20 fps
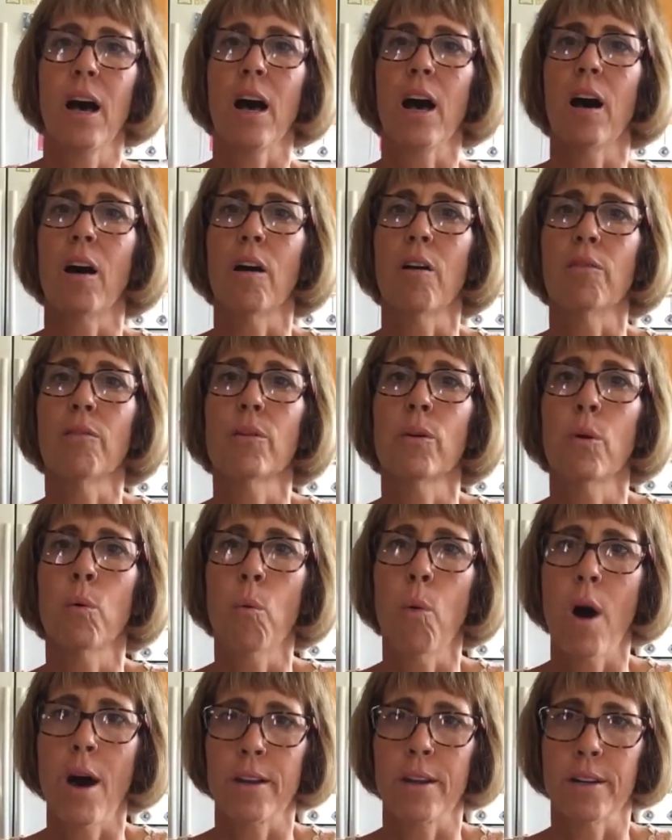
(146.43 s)
of
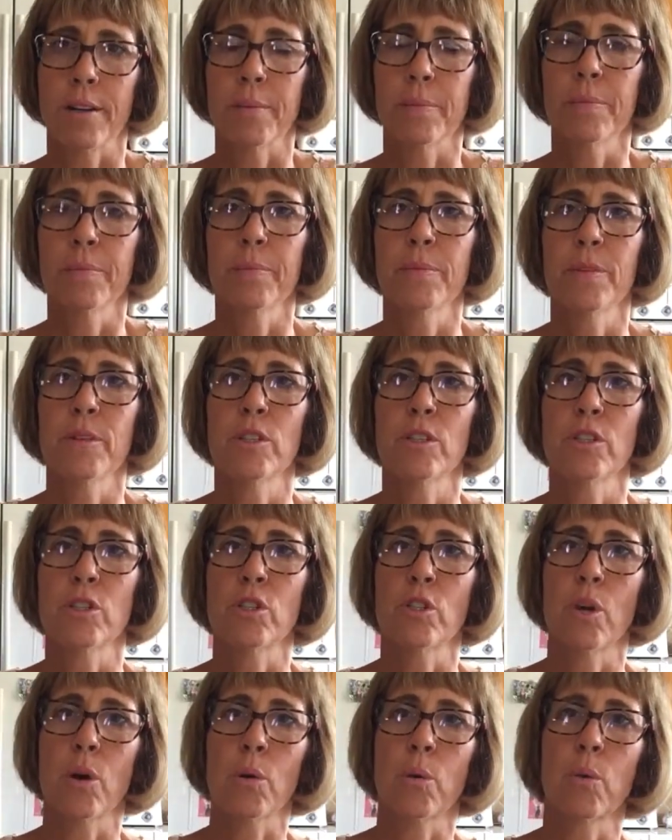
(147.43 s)
water.
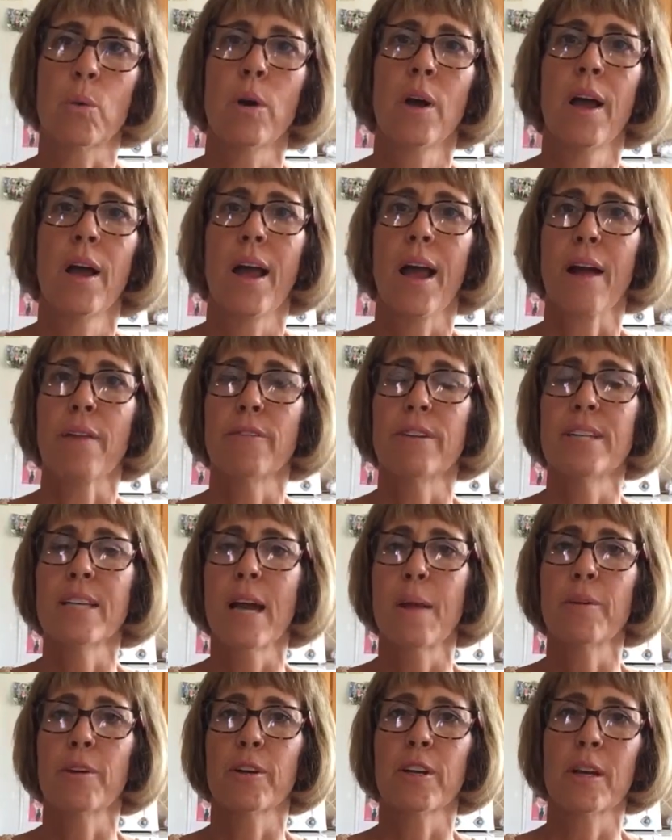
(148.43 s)
So every
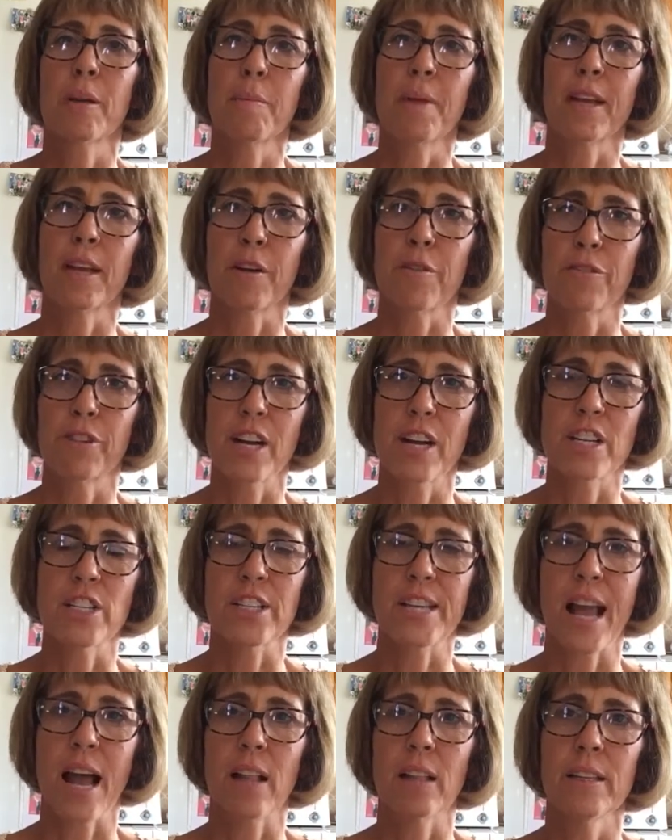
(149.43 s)
time you're going to make a fresh
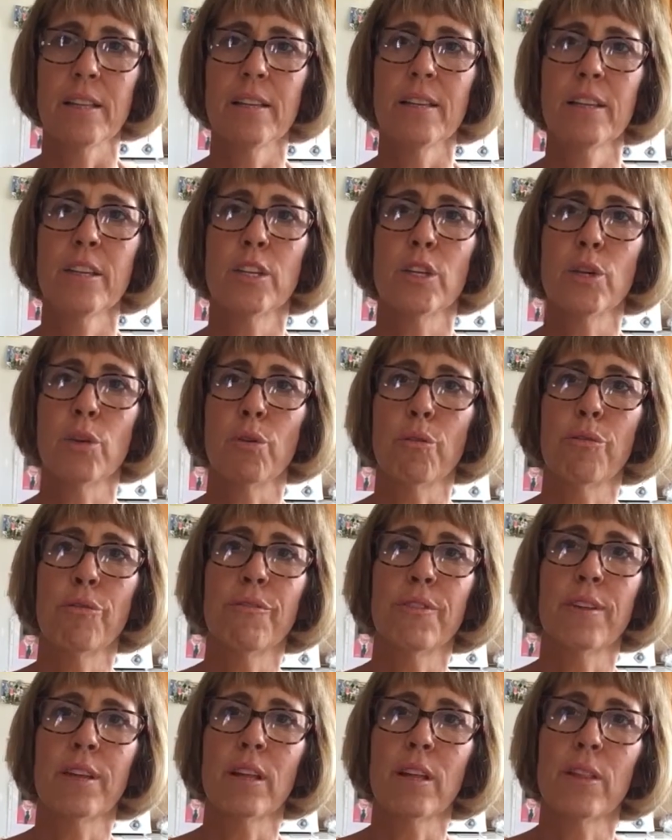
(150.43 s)
gallon, you
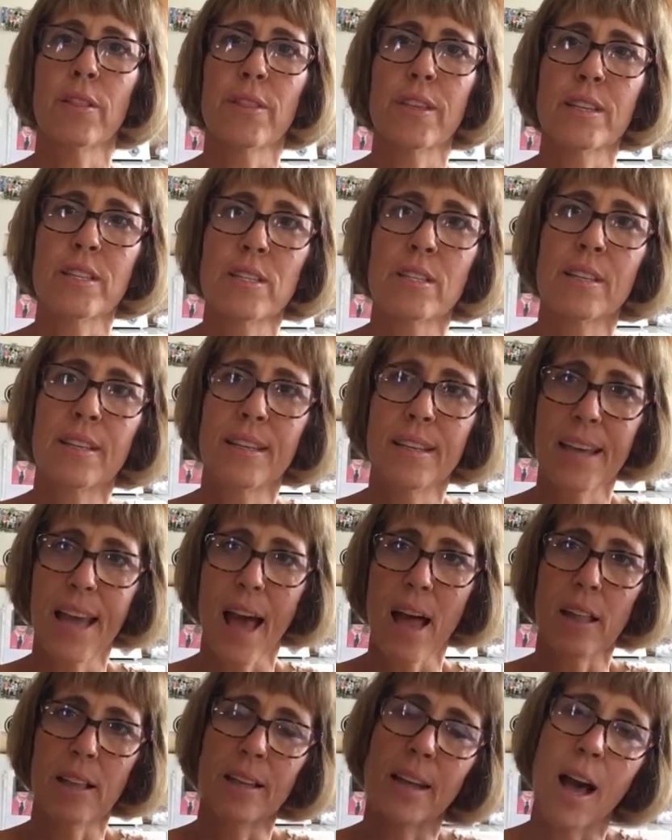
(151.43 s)
fill this
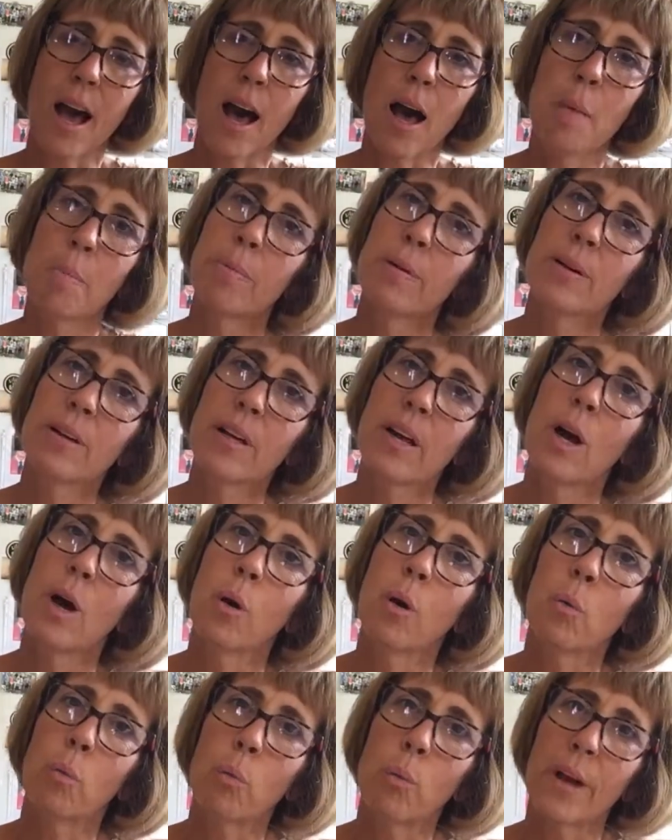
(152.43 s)
gallon up
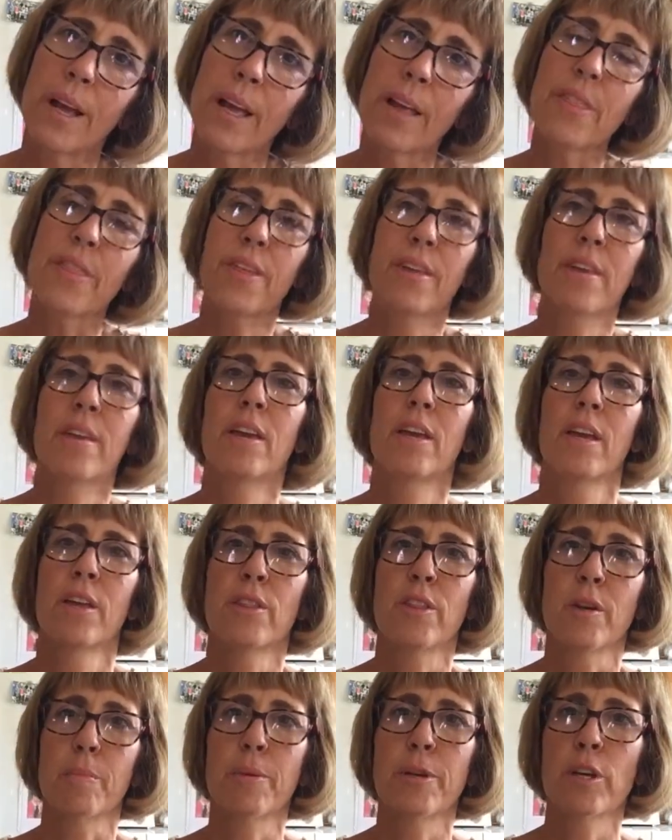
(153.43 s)
with
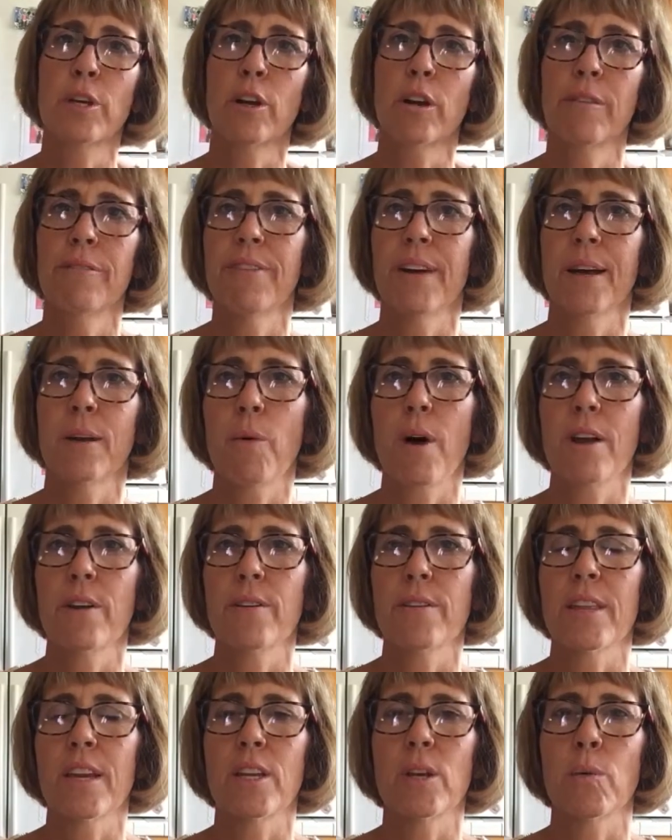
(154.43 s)
the purified water
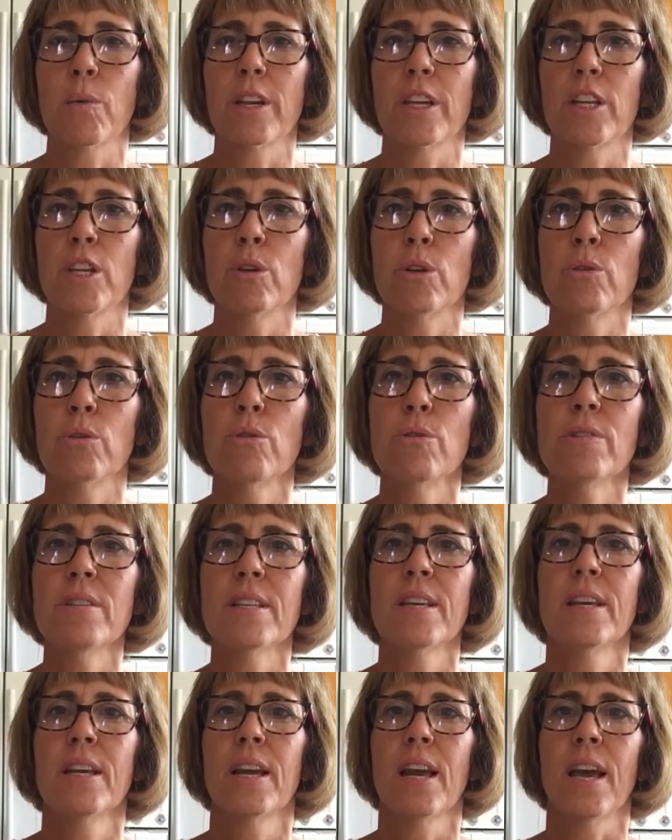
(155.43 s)
that you want to use,
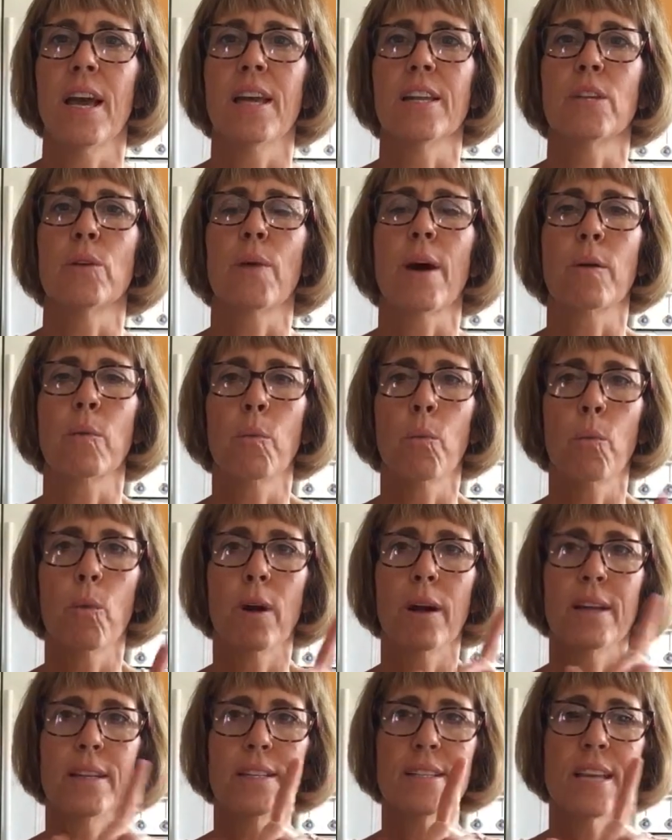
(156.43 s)
and you add
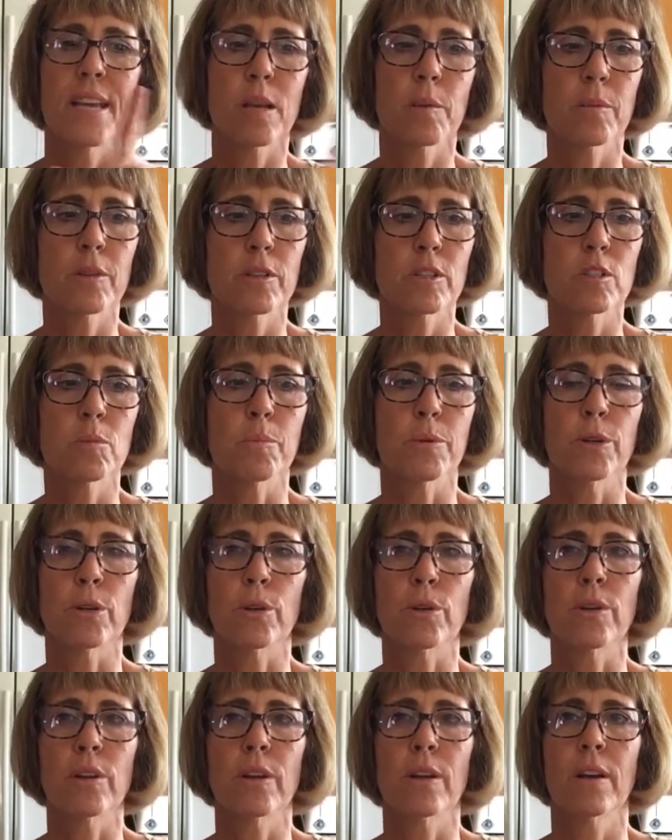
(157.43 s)
1
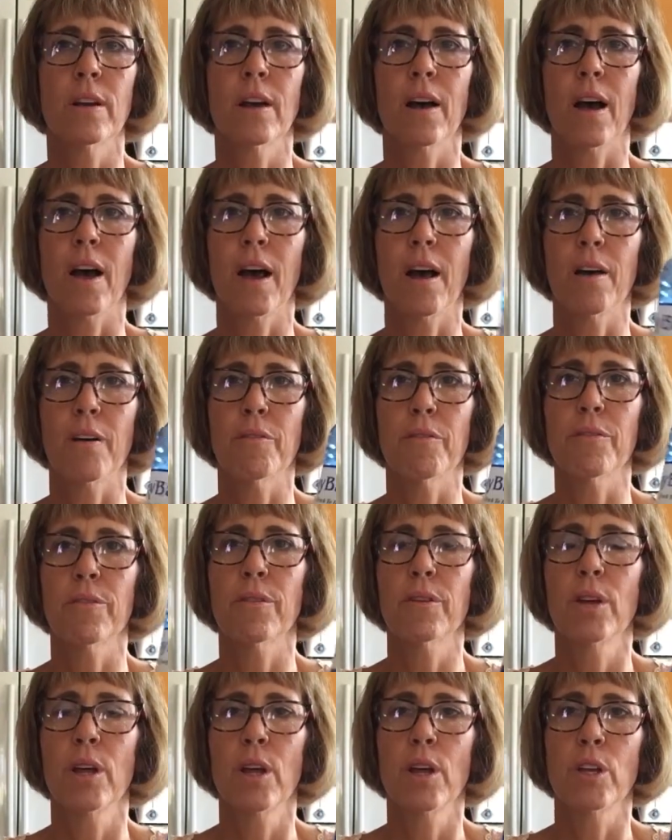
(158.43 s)
tablespoon of
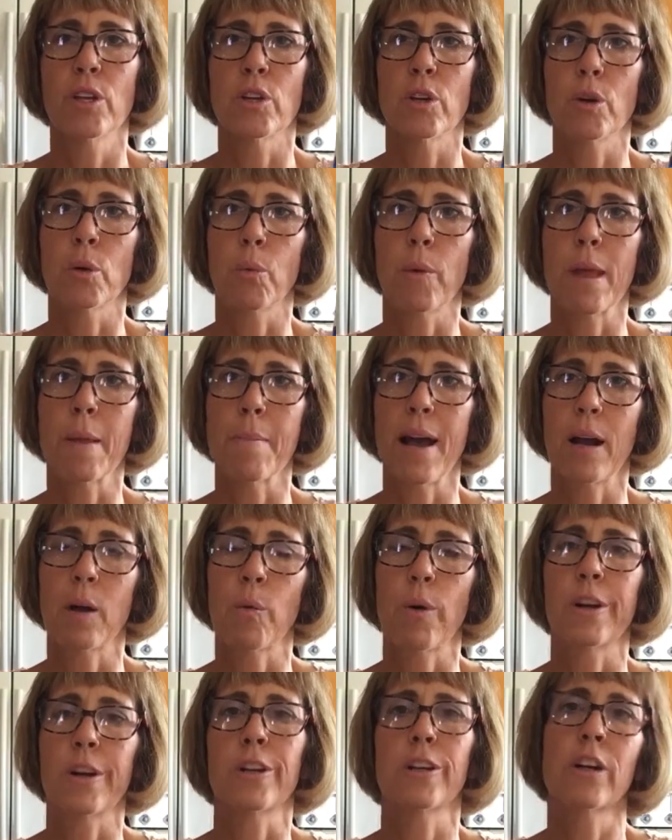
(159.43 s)
your way back
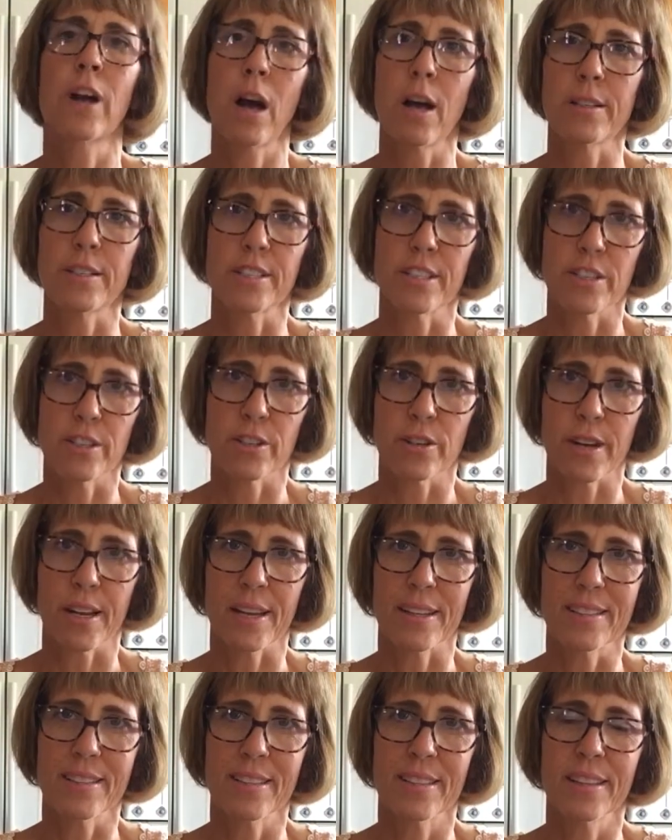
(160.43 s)
water
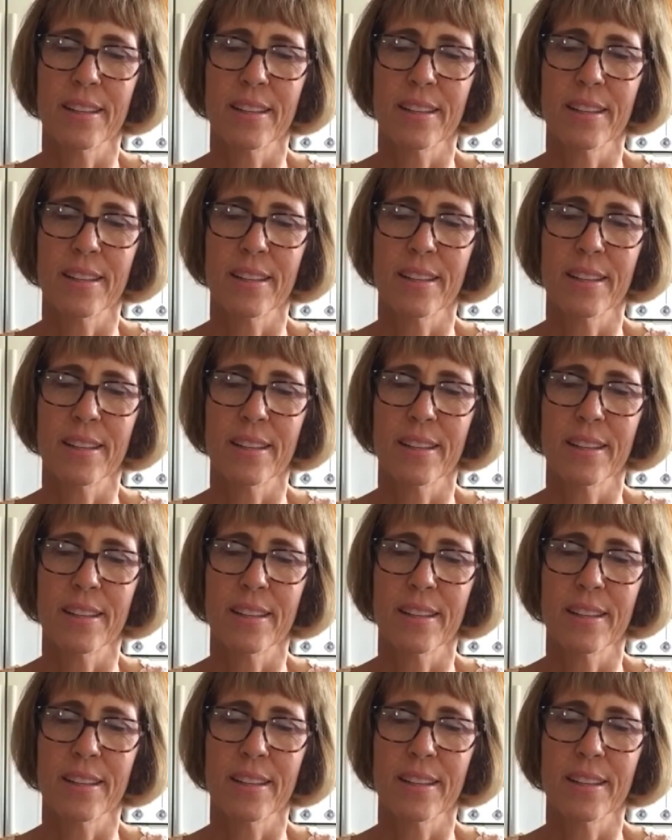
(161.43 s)
concentrate.